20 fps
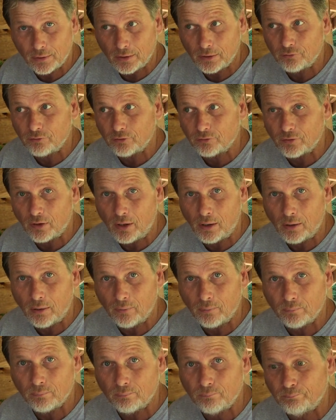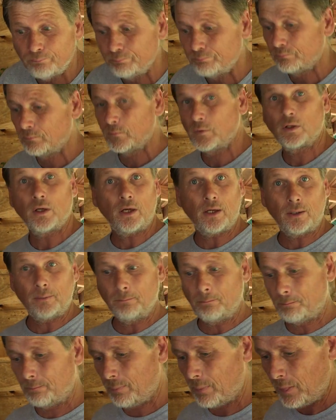inches long. Okay.
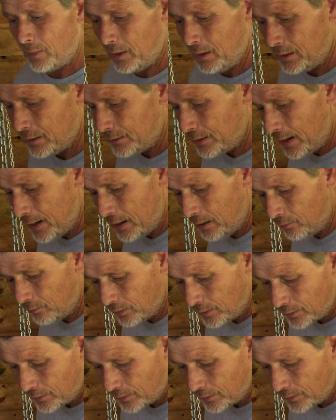Now,